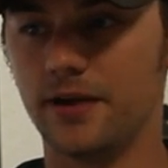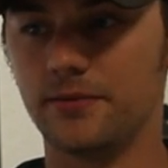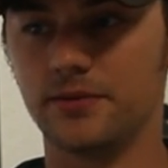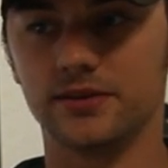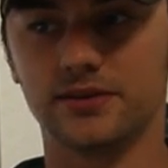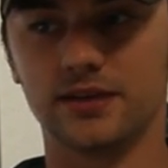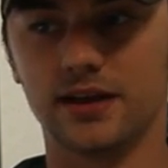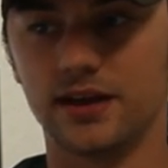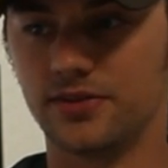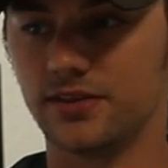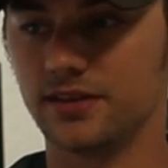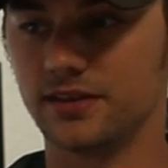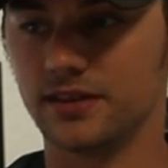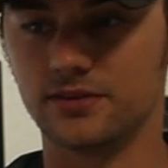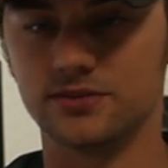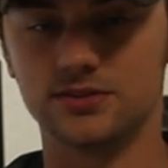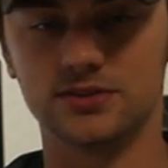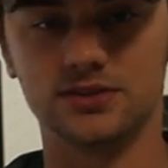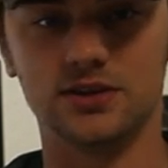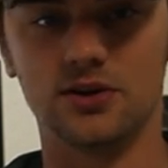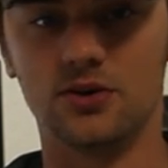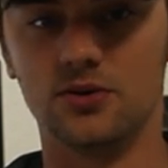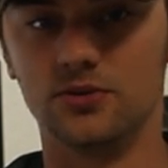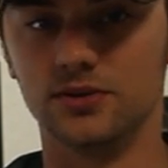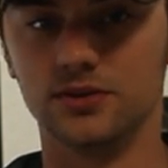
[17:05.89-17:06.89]
mean, I'm I think thinking, that was
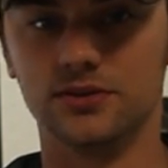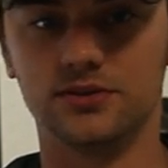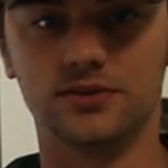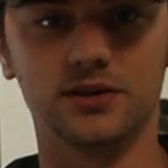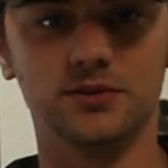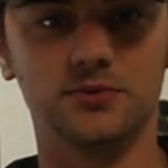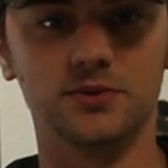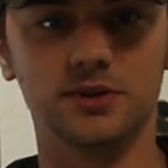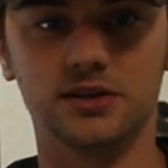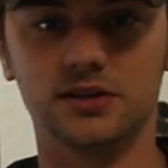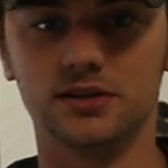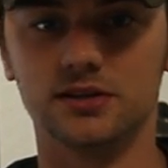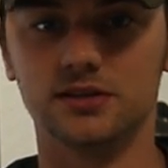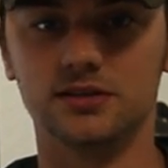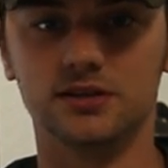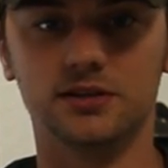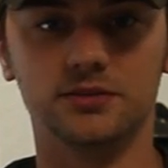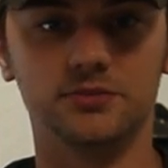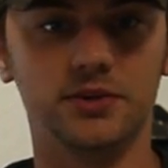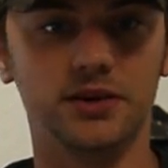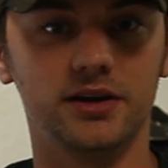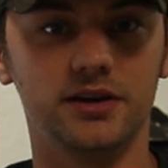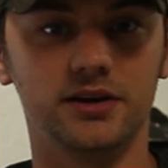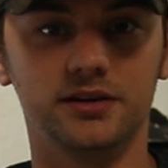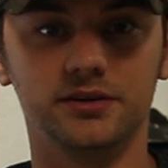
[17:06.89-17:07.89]
the only thing we could have
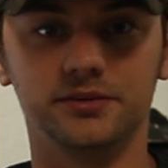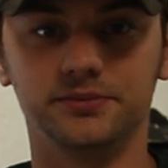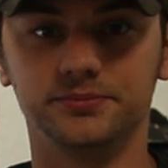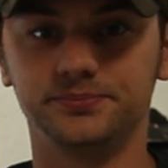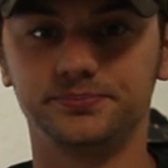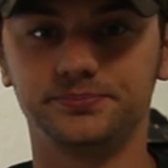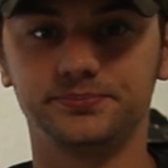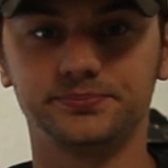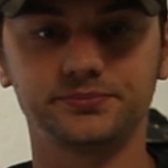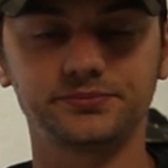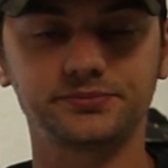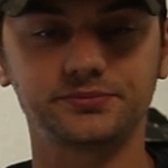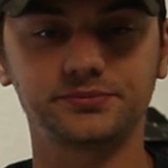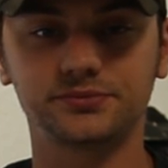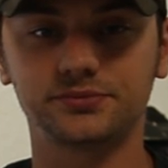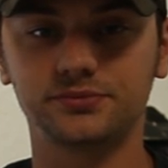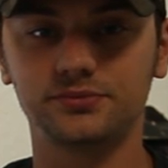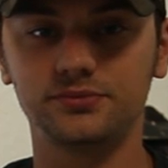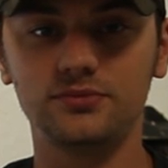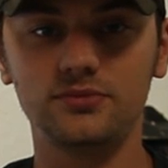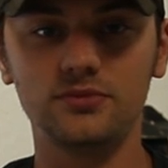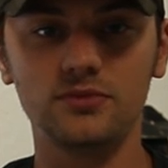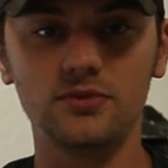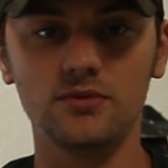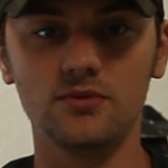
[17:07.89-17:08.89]
done better. I'm thinking the first of
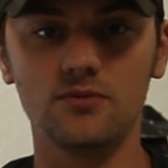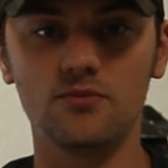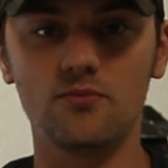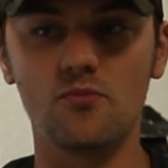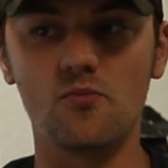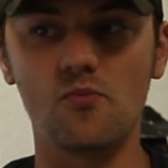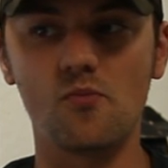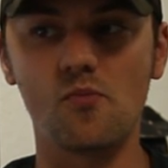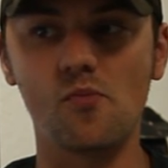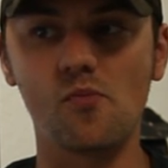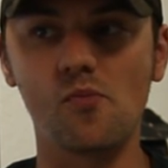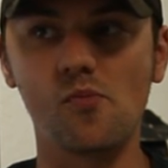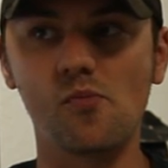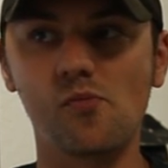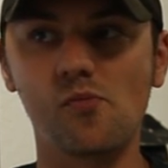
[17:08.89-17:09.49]
January, Patrick.